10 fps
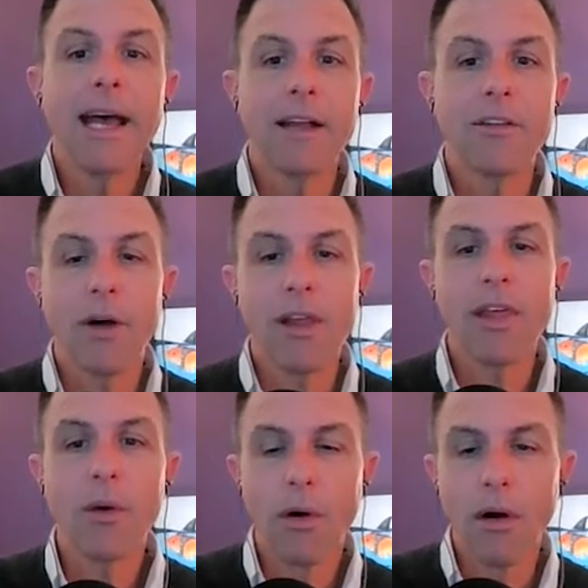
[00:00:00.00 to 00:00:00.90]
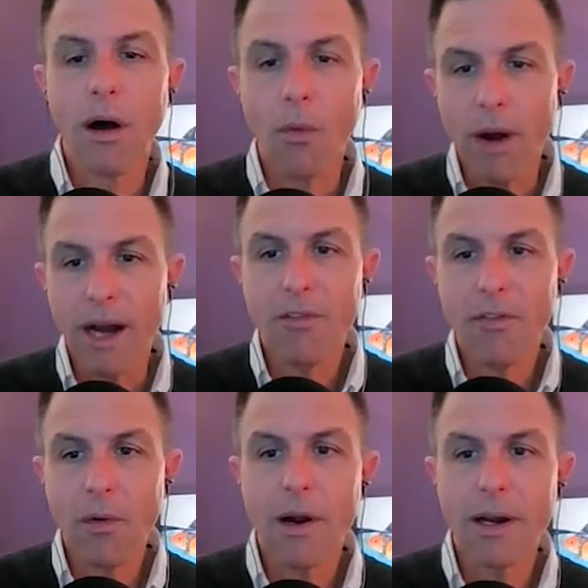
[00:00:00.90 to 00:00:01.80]
and so I think we're all ready
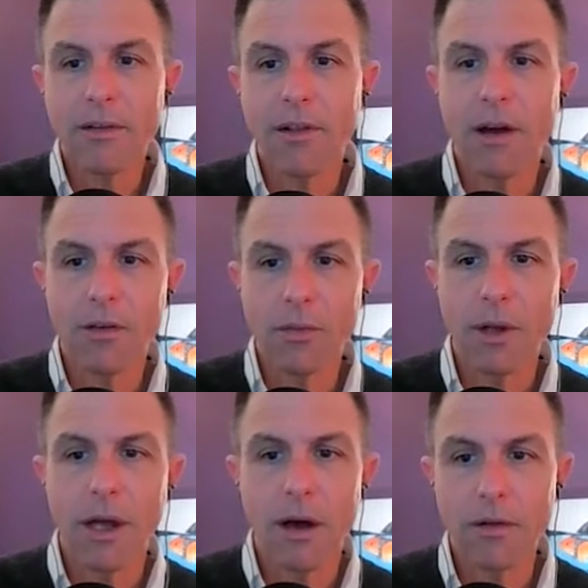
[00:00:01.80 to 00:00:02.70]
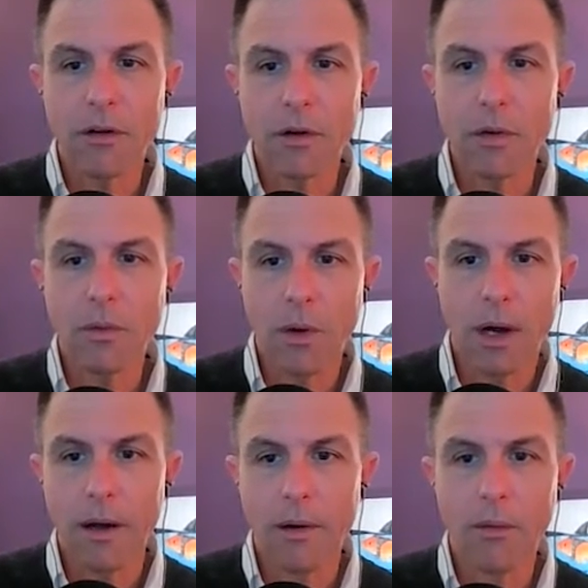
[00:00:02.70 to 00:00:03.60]
for it as long as we all do
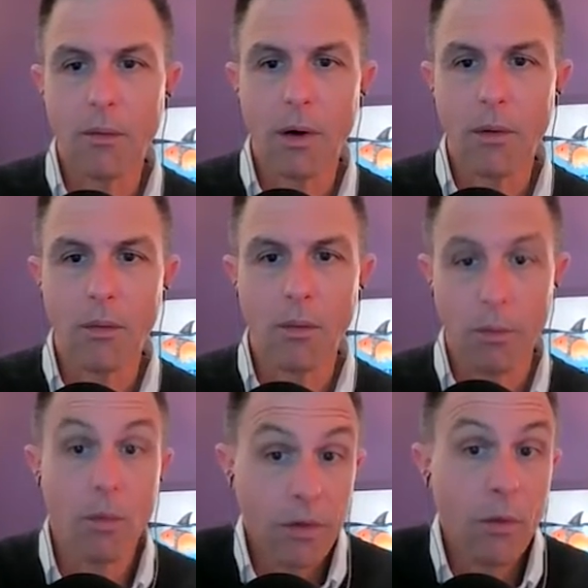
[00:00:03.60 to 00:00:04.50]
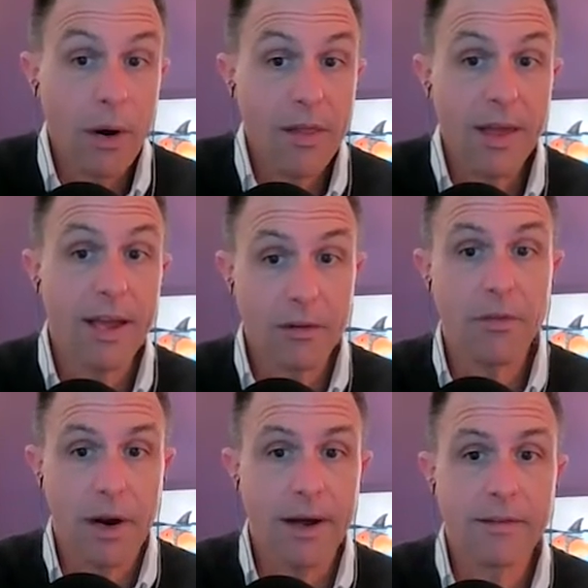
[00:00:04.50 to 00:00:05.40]
uh, w- w- what the right thing is
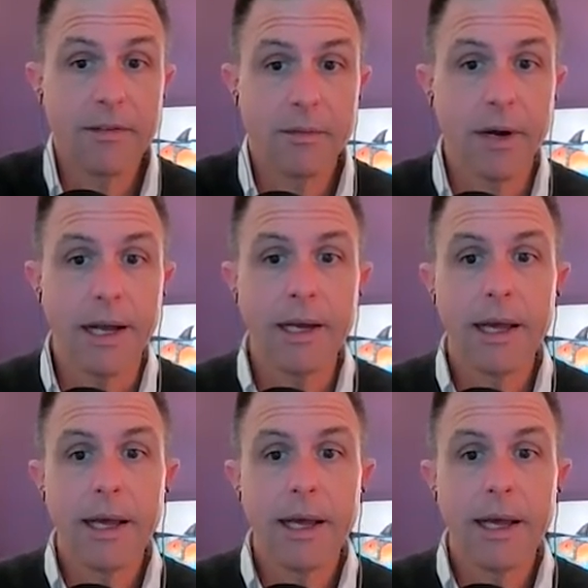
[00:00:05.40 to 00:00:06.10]
for us. Right.